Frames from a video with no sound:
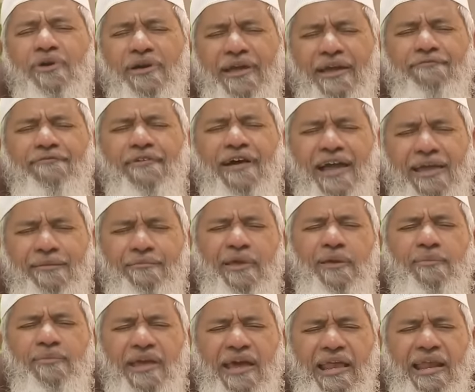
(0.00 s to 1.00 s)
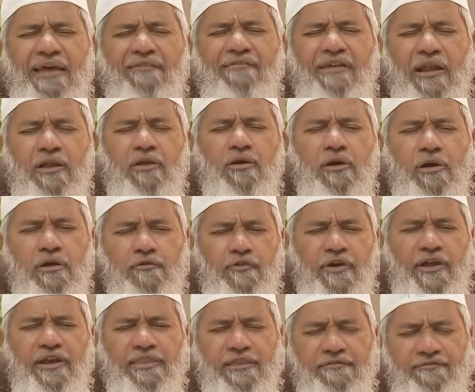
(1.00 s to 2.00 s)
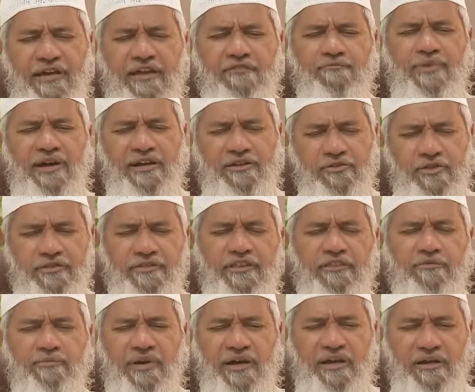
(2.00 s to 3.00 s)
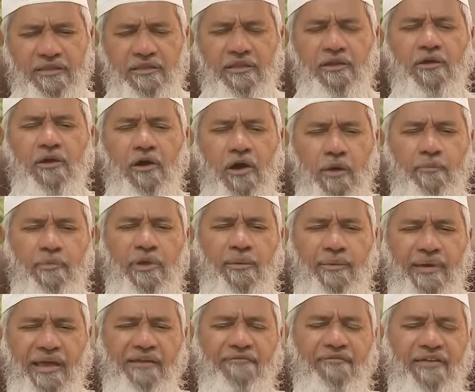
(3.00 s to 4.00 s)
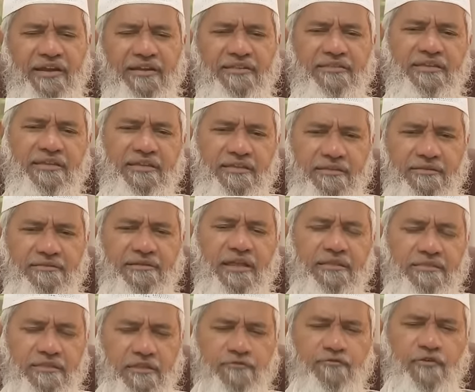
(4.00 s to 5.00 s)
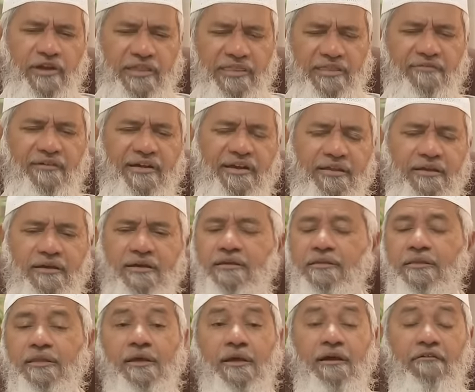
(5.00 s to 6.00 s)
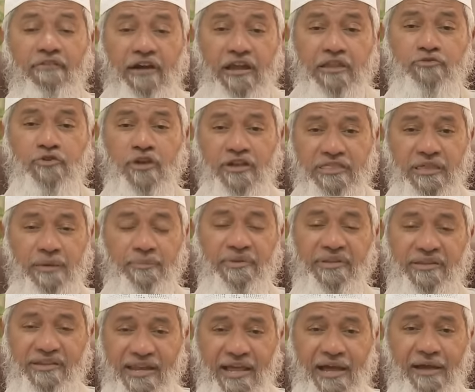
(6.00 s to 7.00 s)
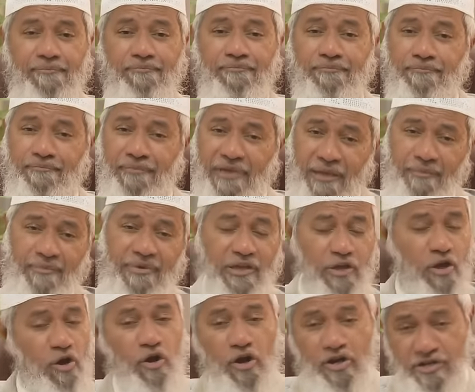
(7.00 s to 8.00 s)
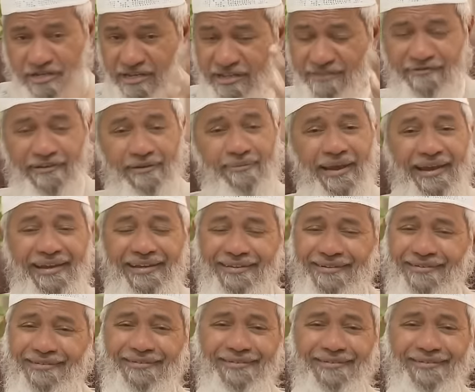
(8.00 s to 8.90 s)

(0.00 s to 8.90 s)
okay, fine, maybe I'll have alcohol for another 5 months or 6 months, or maybe I'll wear these dresses for another 1 year. Once you accept Islam, maybe your conscience will bite.